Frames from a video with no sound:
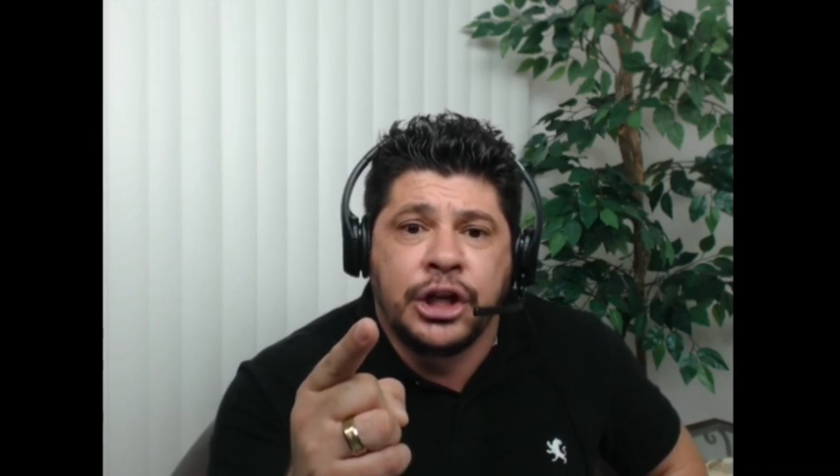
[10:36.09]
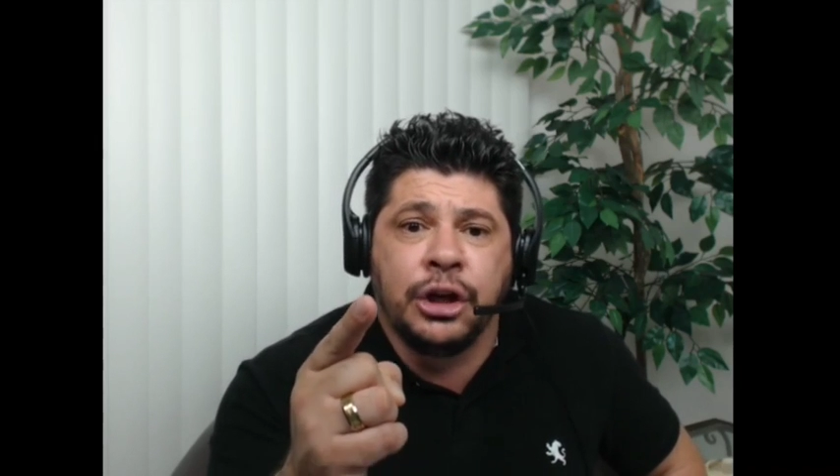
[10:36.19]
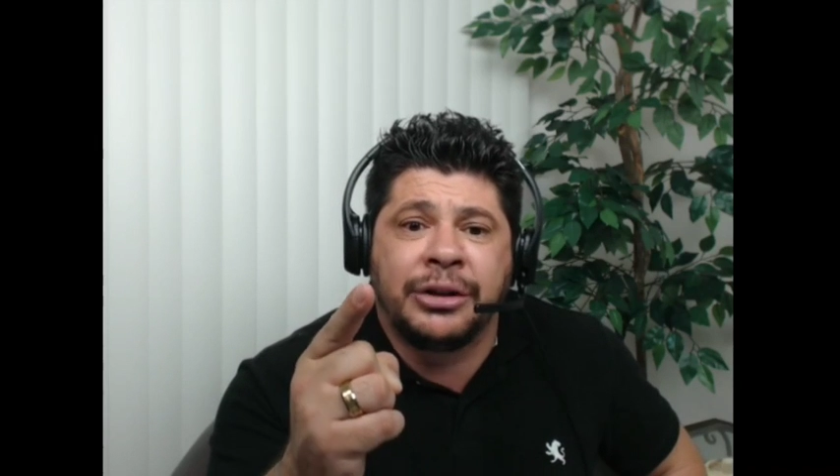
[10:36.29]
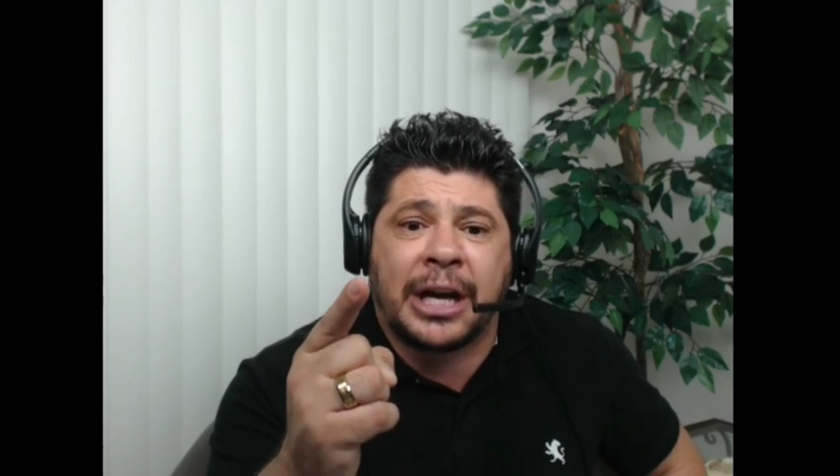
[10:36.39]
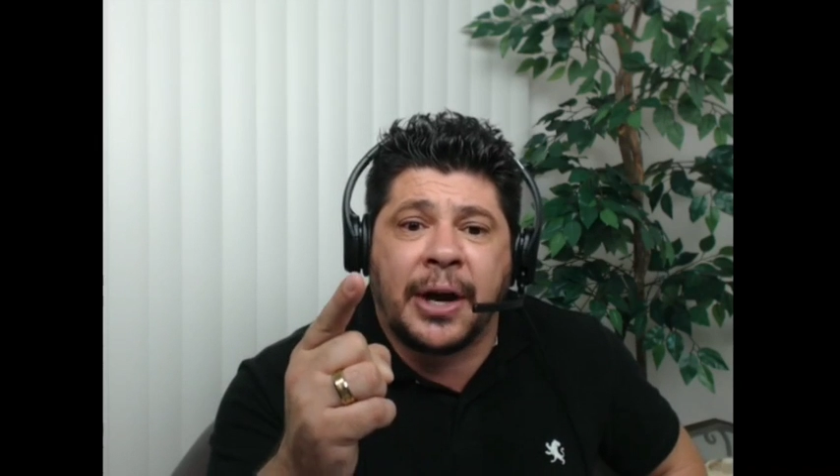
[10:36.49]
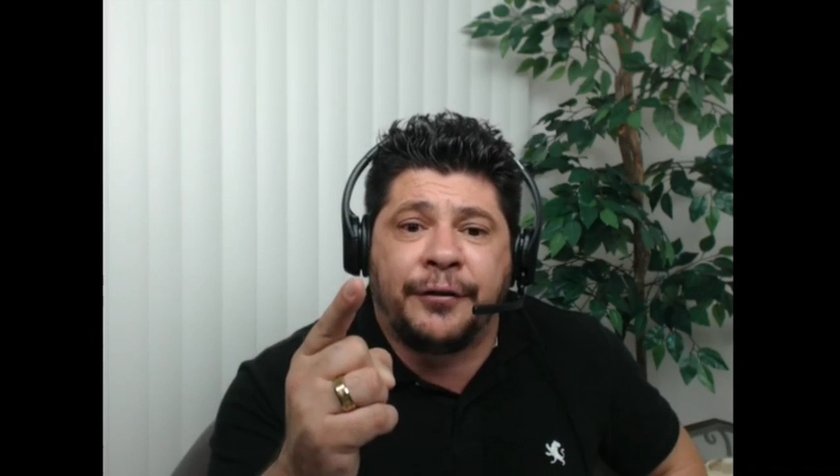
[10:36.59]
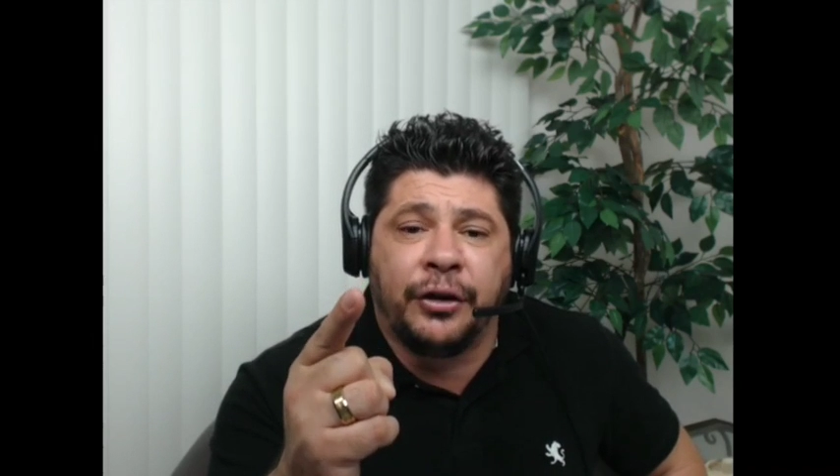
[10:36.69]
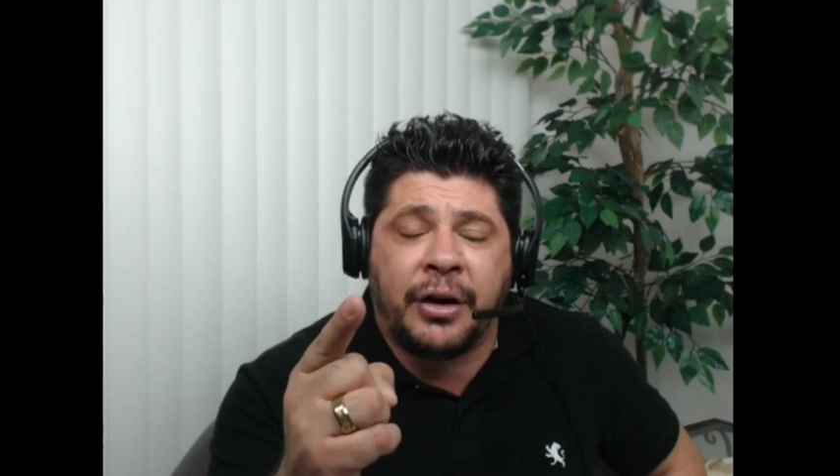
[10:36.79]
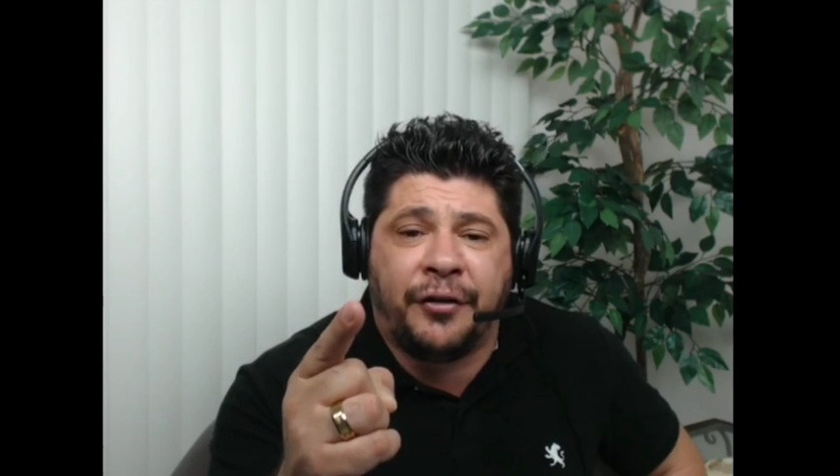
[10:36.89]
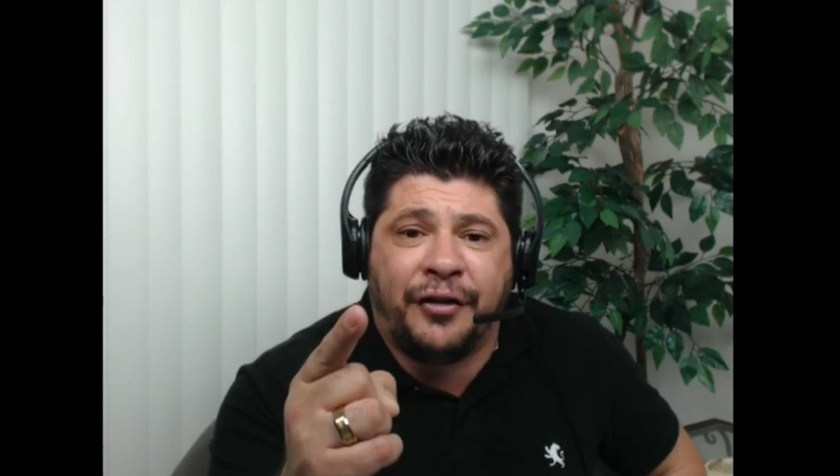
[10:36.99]
You that came
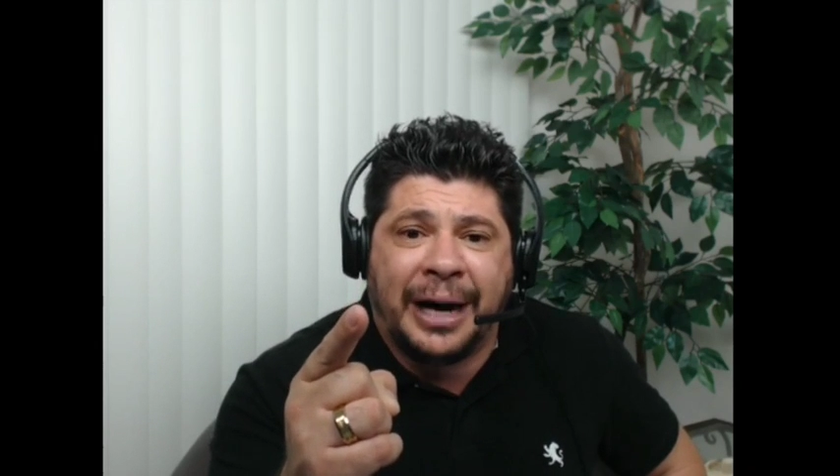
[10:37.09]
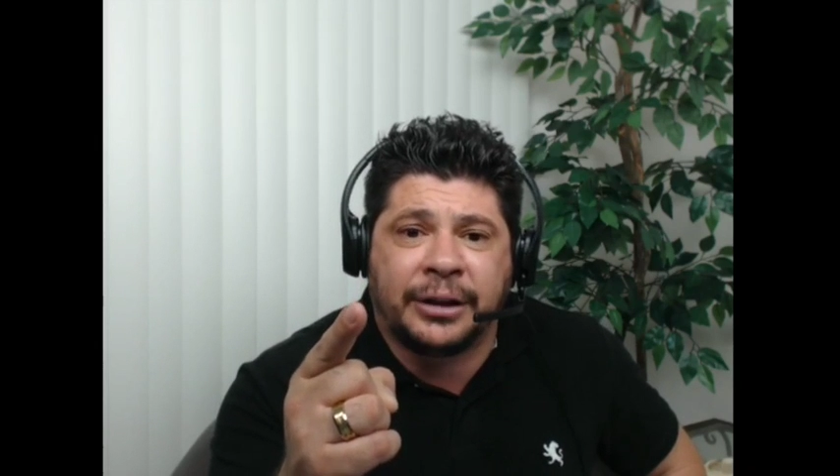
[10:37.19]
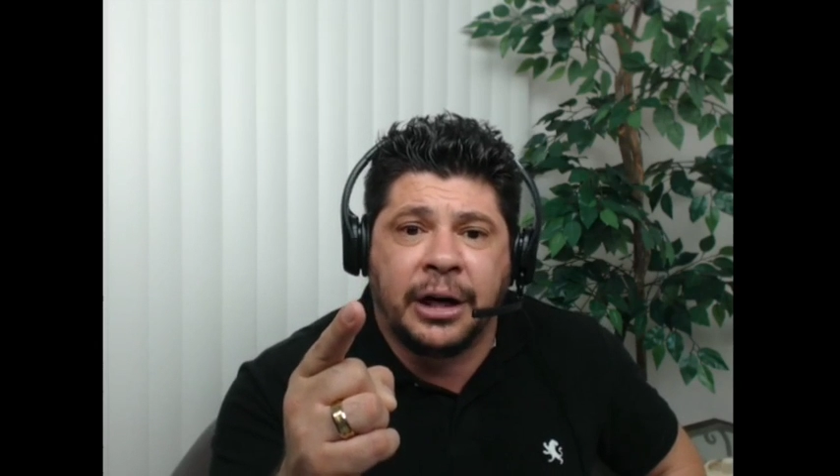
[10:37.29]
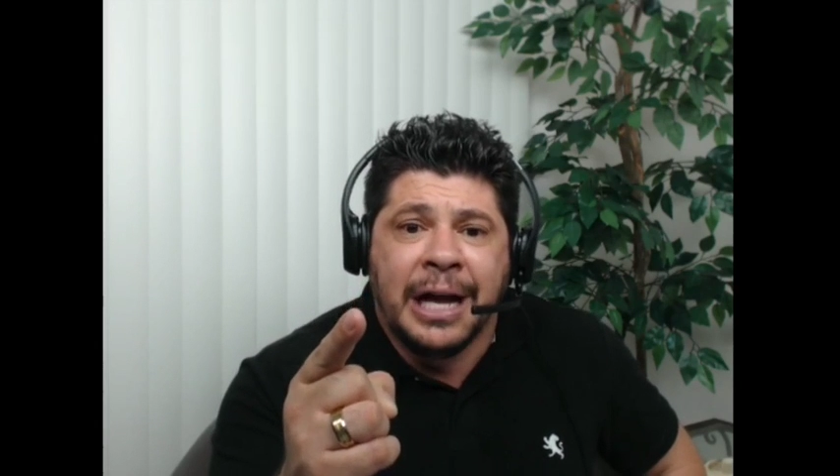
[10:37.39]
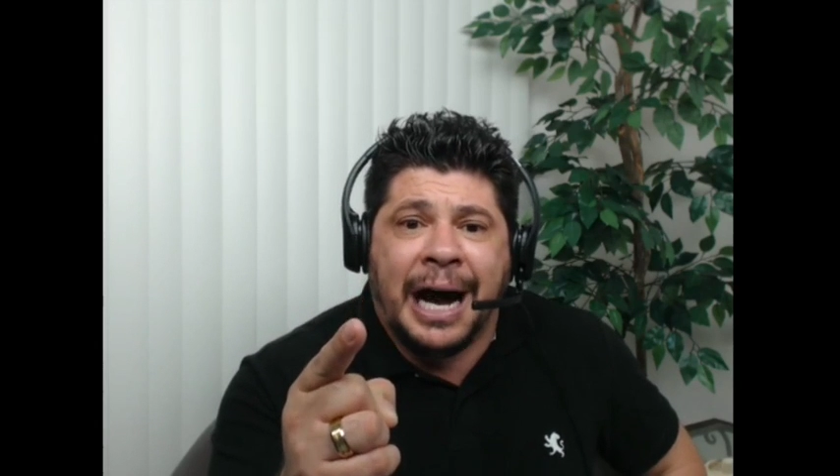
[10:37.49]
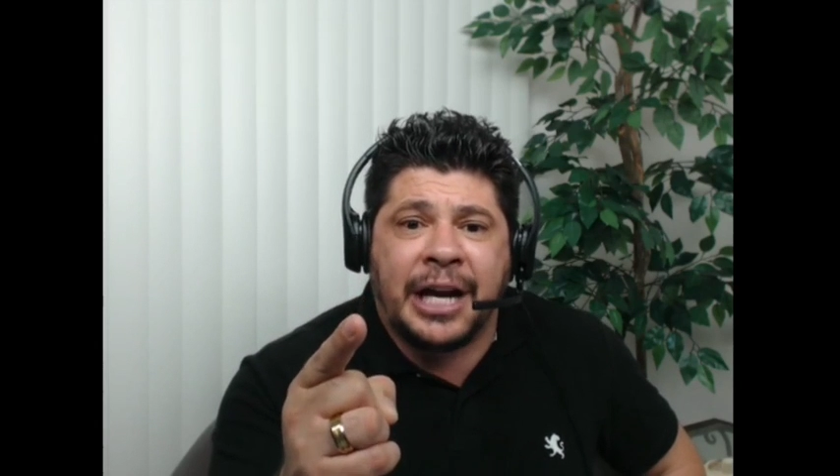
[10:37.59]
from the Father,